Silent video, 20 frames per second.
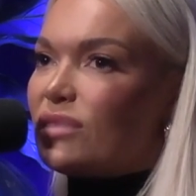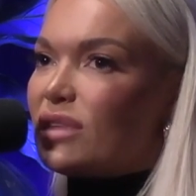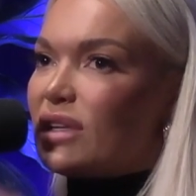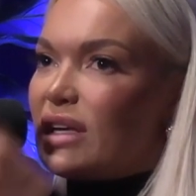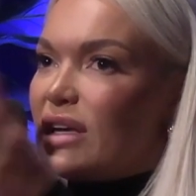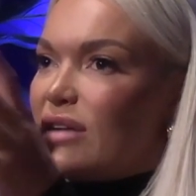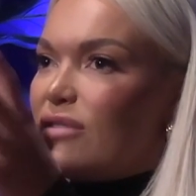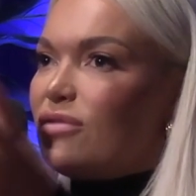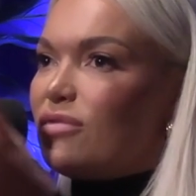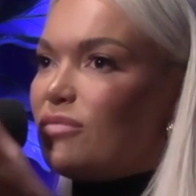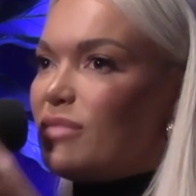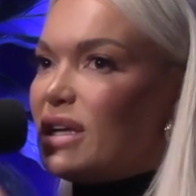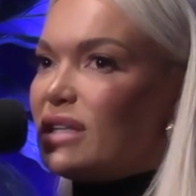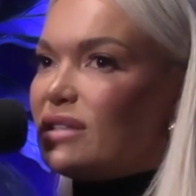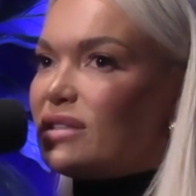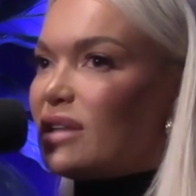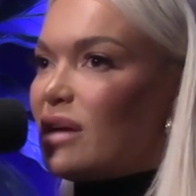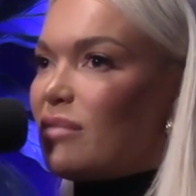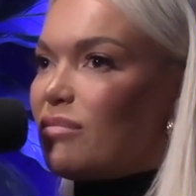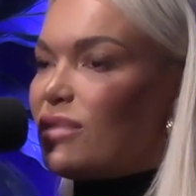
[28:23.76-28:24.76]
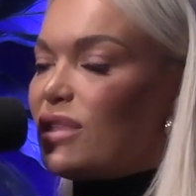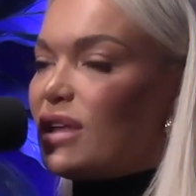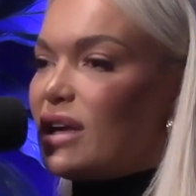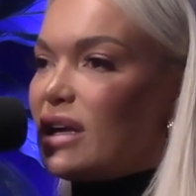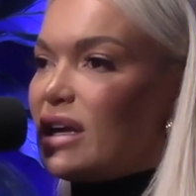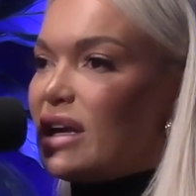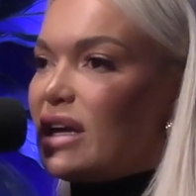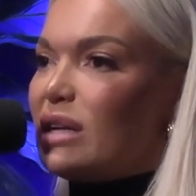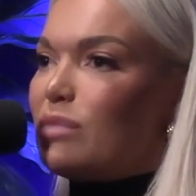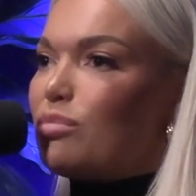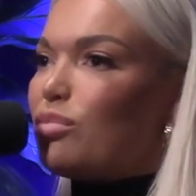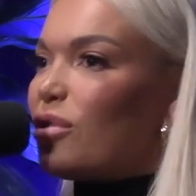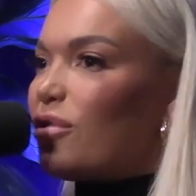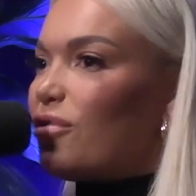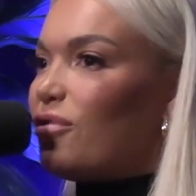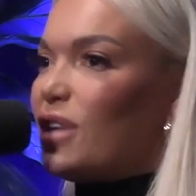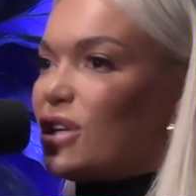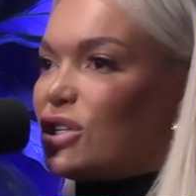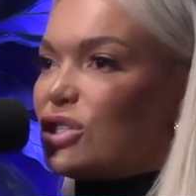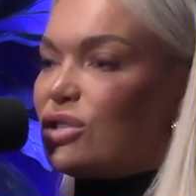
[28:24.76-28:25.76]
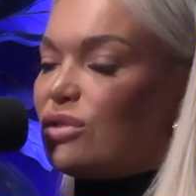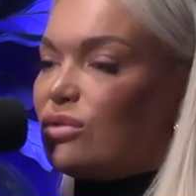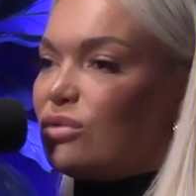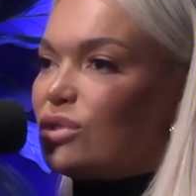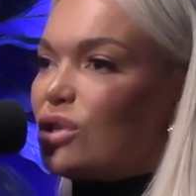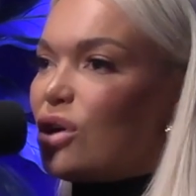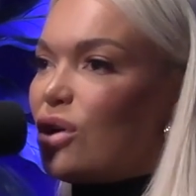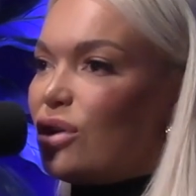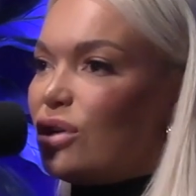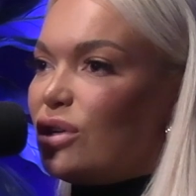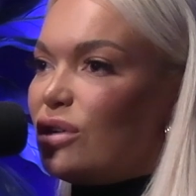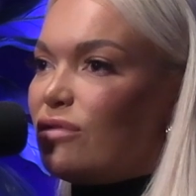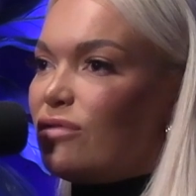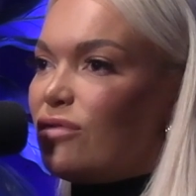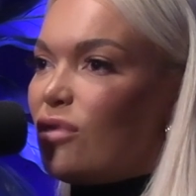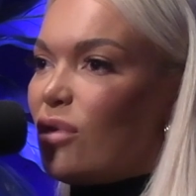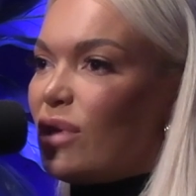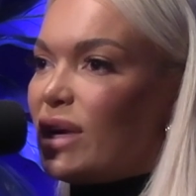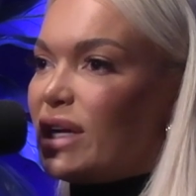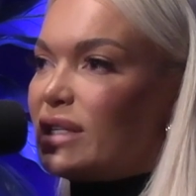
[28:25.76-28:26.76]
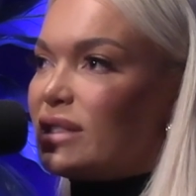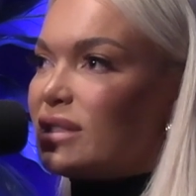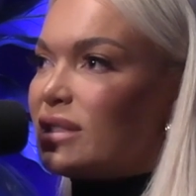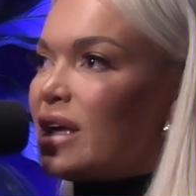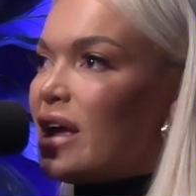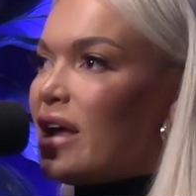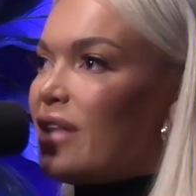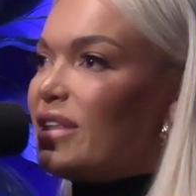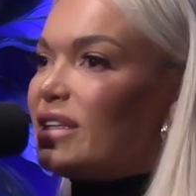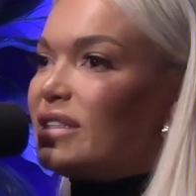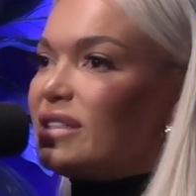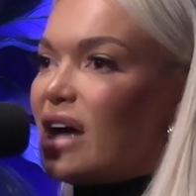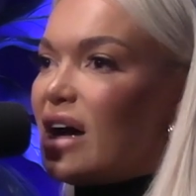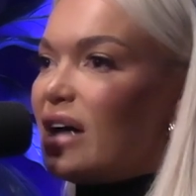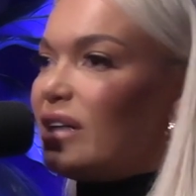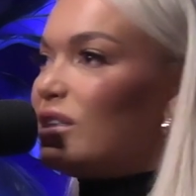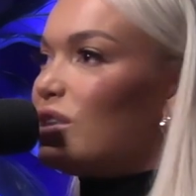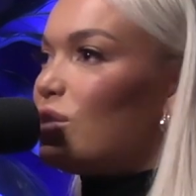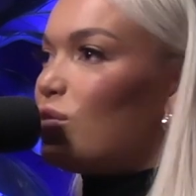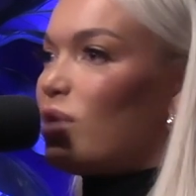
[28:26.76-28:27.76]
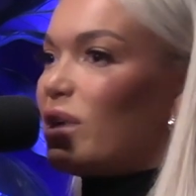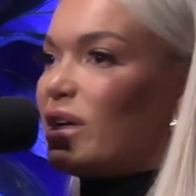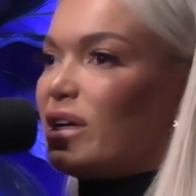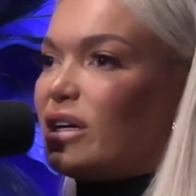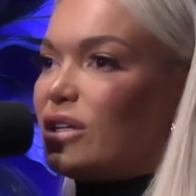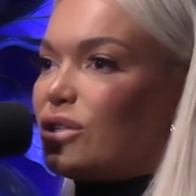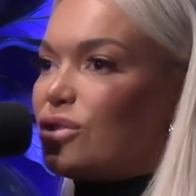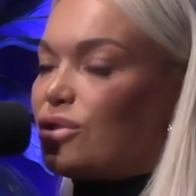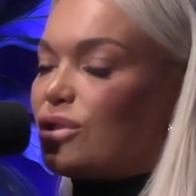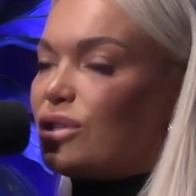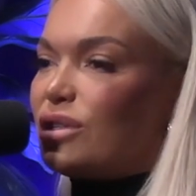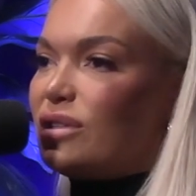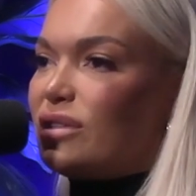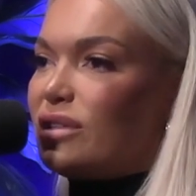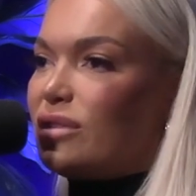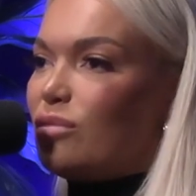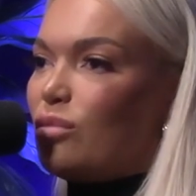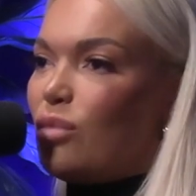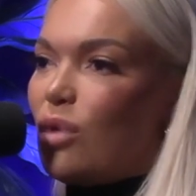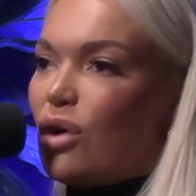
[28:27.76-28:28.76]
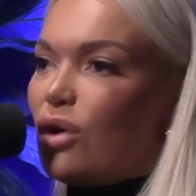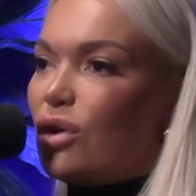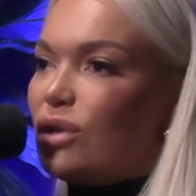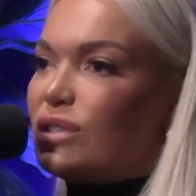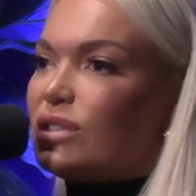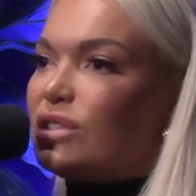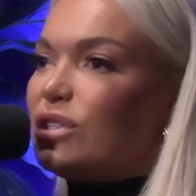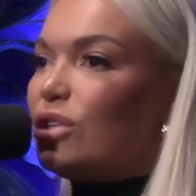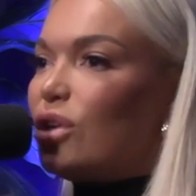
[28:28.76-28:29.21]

give me something in a professional tone of voice that's under 100 words.